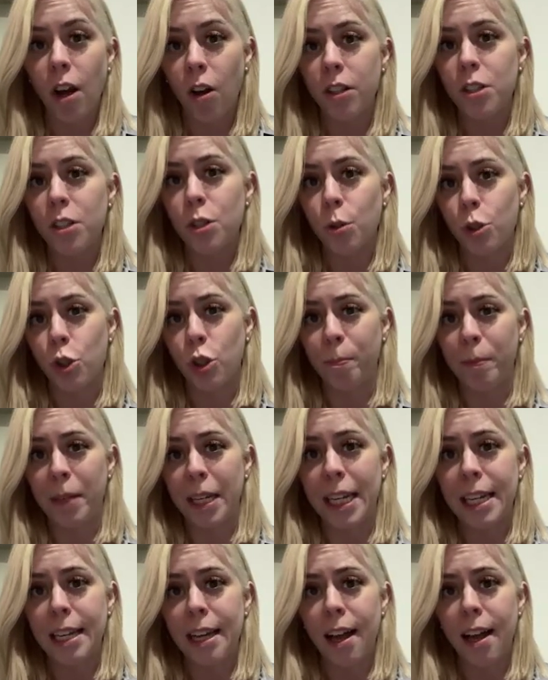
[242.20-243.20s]
on social
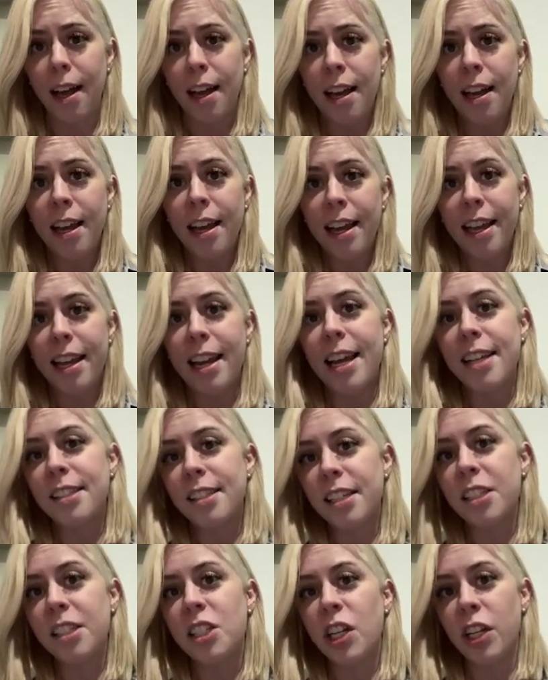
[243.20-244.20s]
media. It has
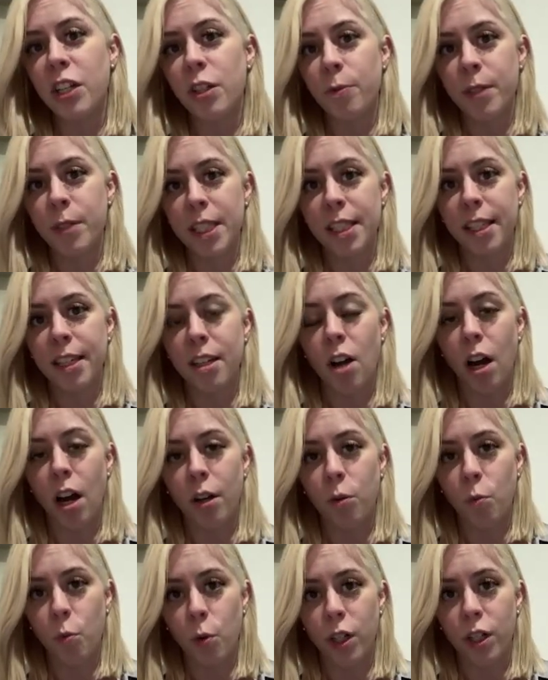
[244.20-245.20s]
continuously
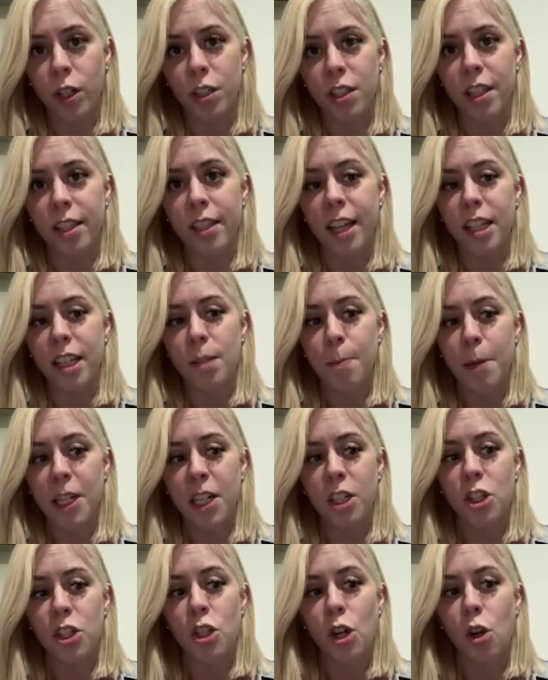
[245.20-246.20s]
gotten worse. And that's
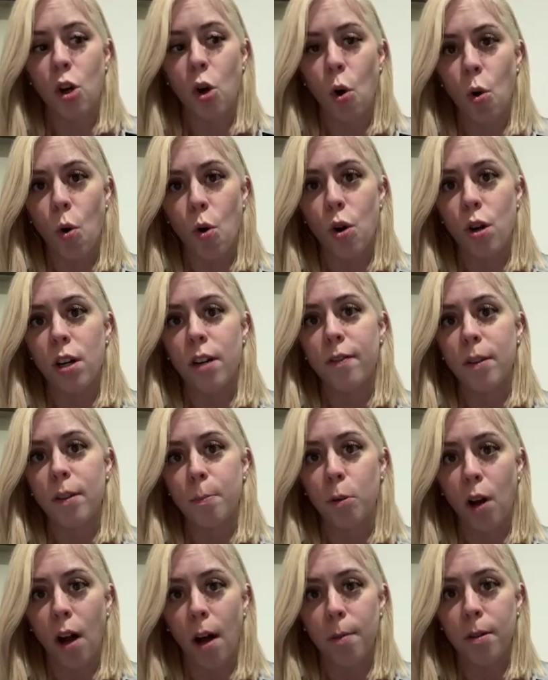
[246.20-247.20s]
because the core of the
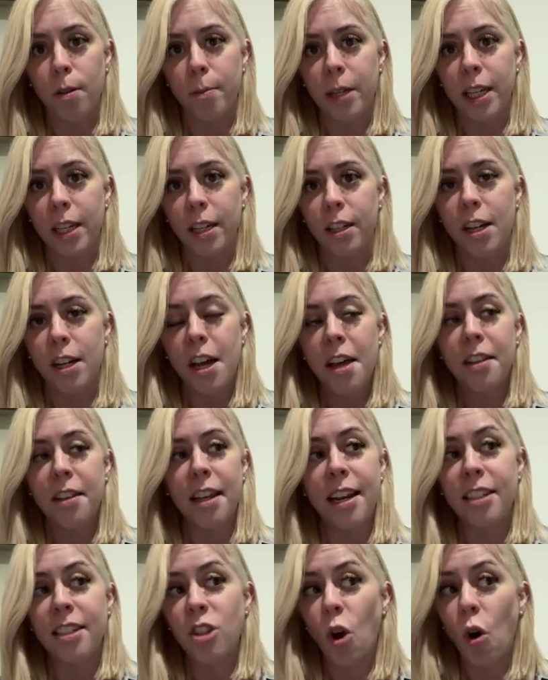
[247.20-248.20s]
problem here
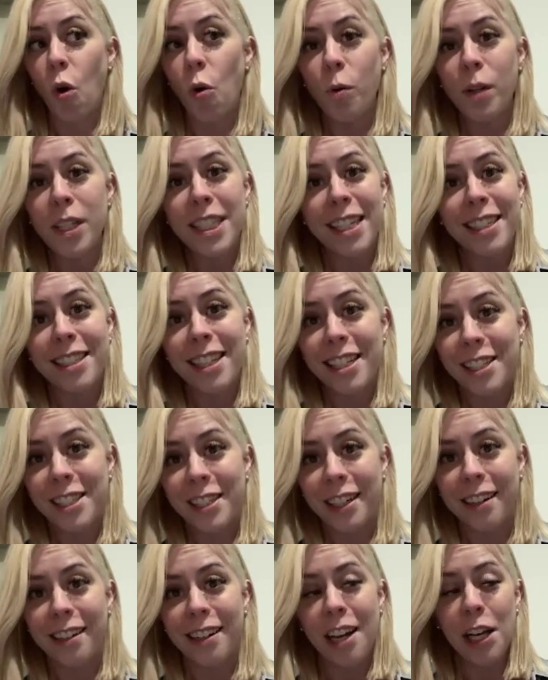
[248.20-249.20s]
that has always
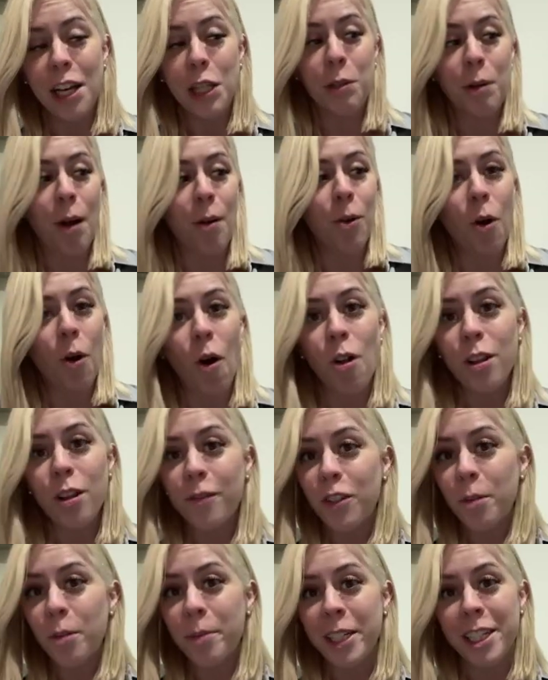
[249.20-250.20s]
existed throughout all
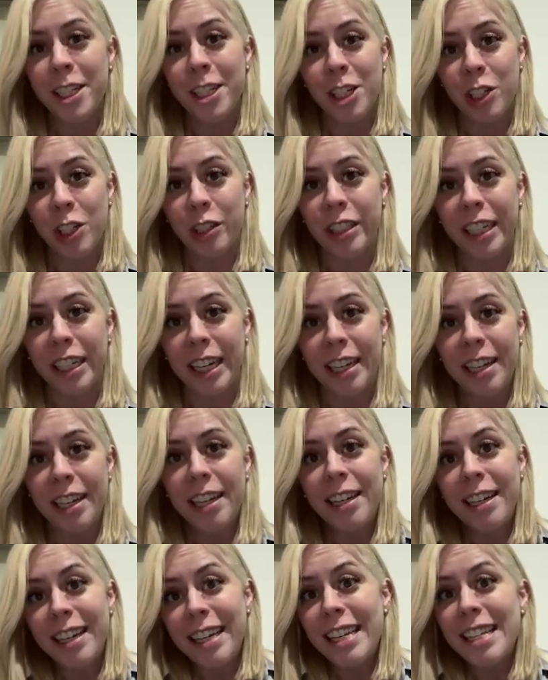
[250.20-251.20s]
of human history
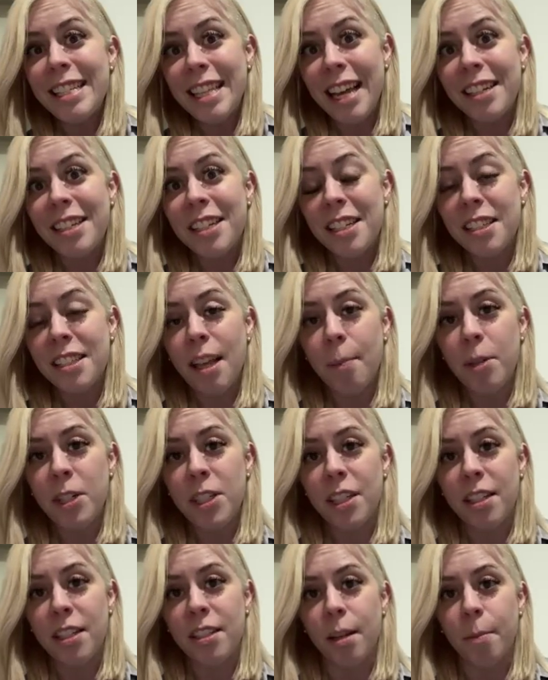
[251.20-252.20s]
is
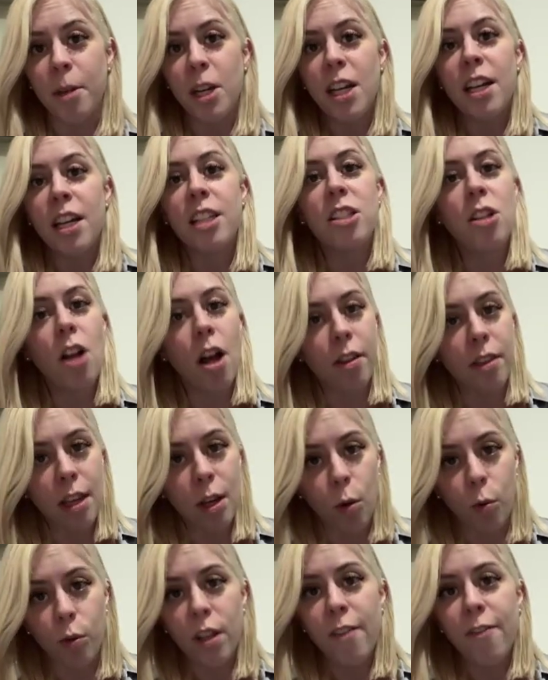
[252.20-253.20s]
anti-Semitism. It's not
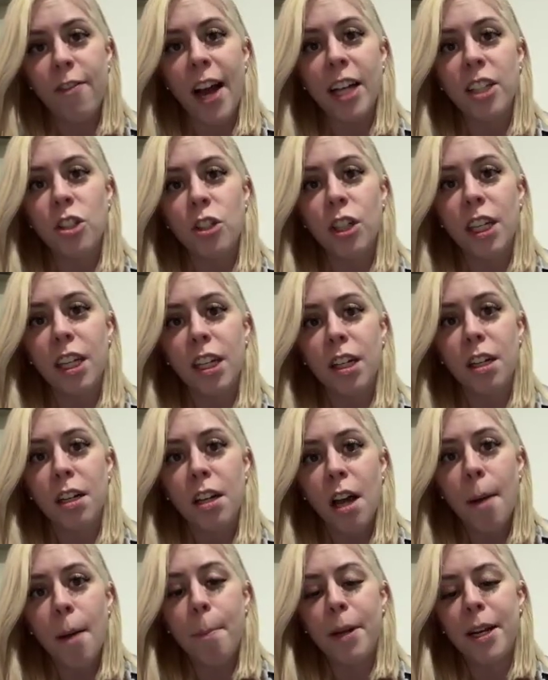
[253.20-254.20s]
the only factor
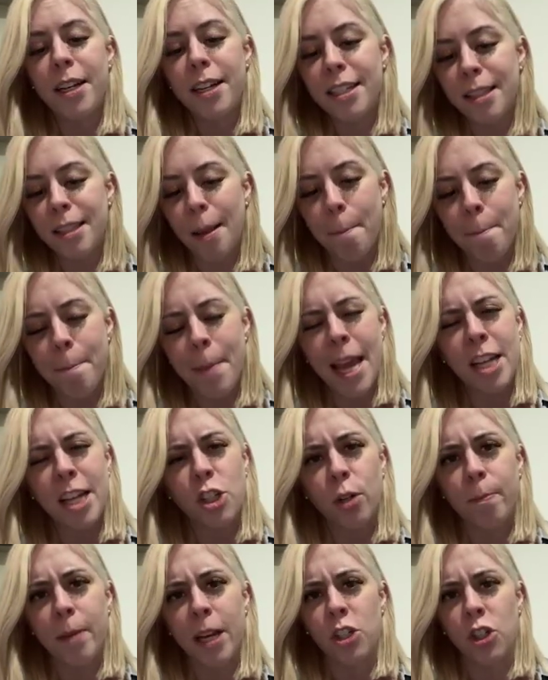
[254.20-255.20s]
here, but it is a
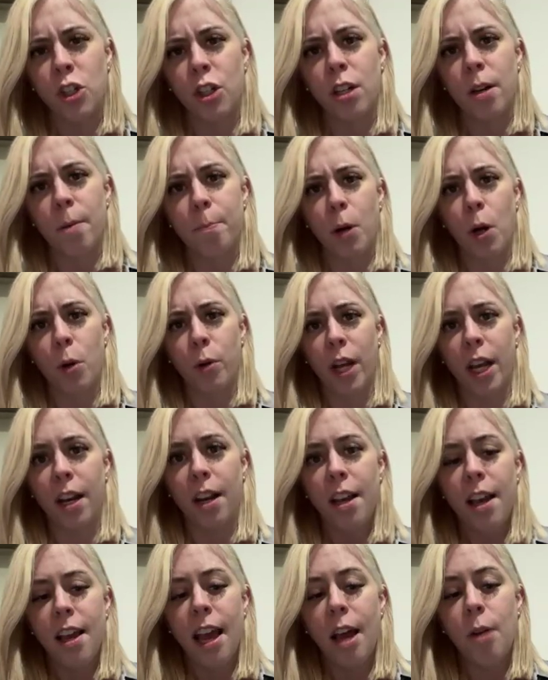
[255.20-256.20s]
major, major component.